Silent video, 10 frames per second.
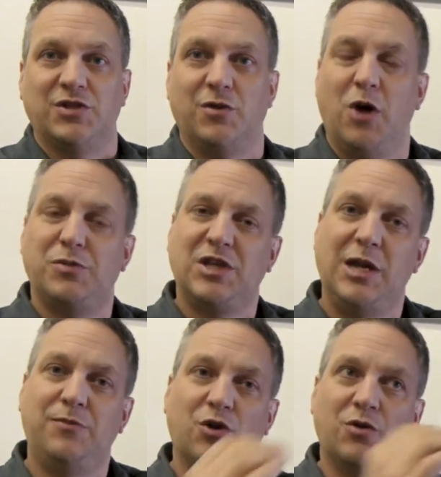so it helps
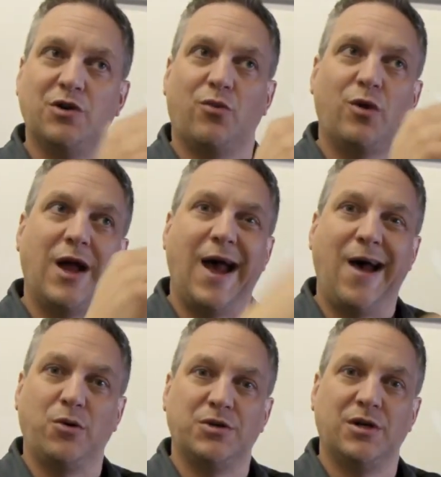keep dirt and debris
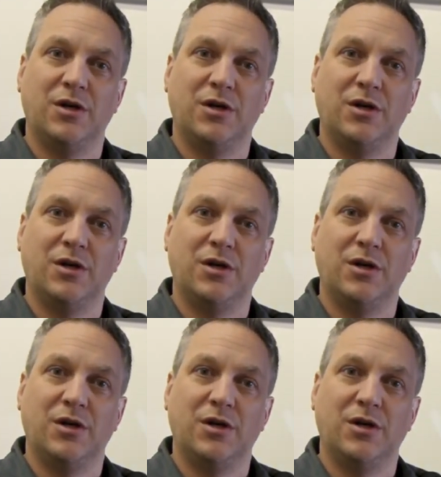out